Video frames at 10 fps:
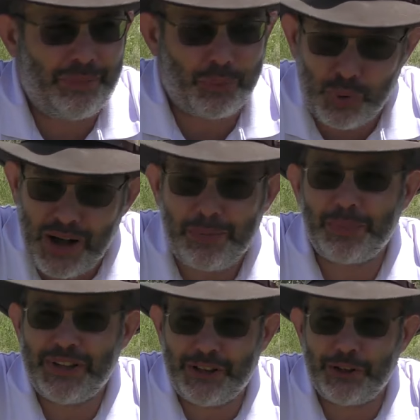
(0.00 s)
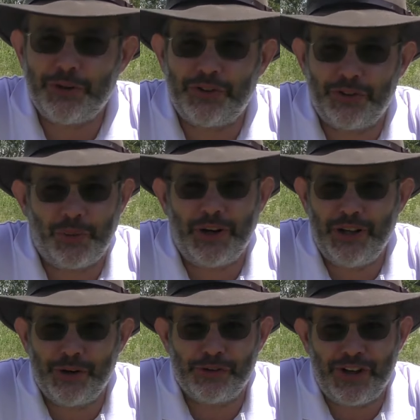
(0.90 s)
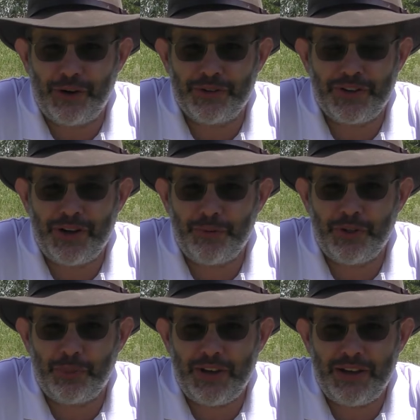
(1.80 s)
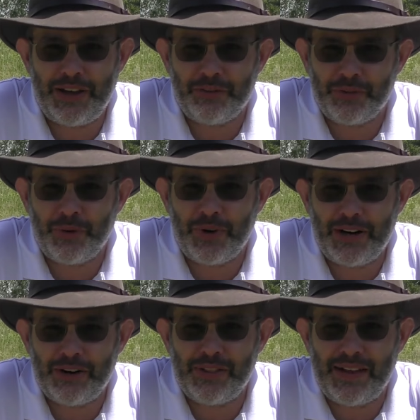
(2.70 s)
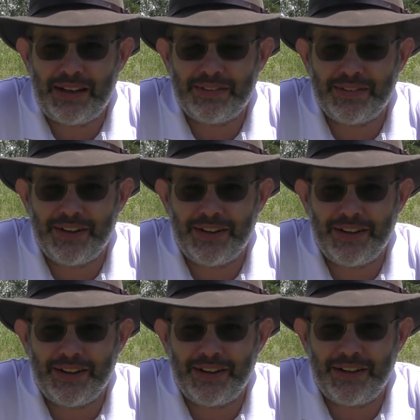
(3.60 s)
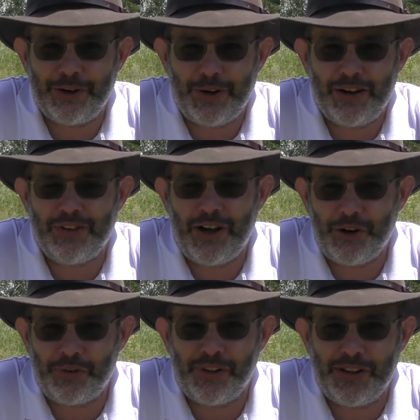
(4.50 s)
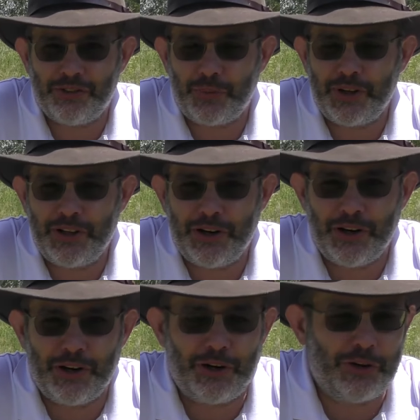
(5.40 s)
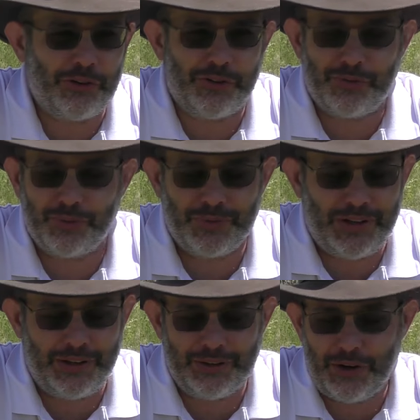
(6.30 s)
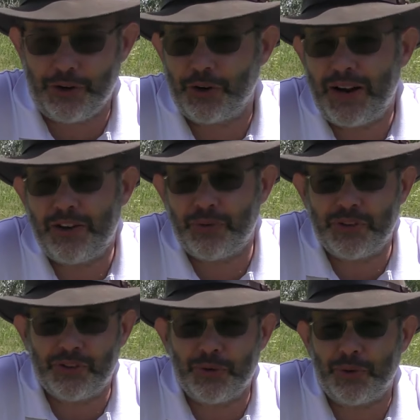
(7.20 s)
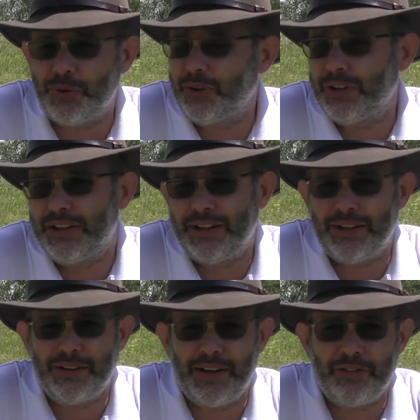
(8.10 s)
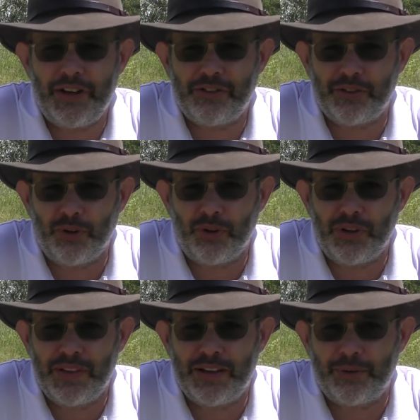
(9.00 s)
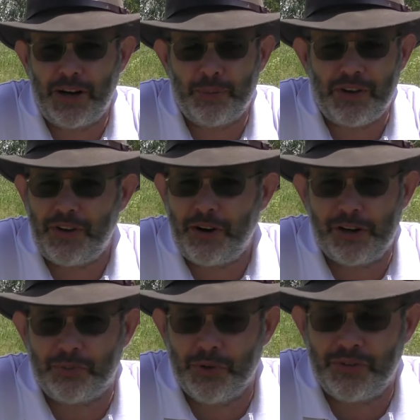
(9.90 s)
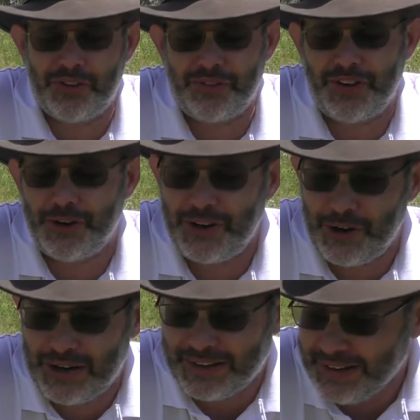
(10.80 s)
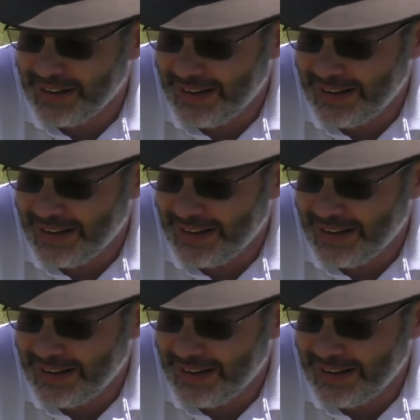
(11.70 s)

probably close to 20 years now. It's gone with me everywhere that uh, you know I've gone over the last 20 years, uh, undergraduate school and then uh, vet school and then around my various moves as a veterinarian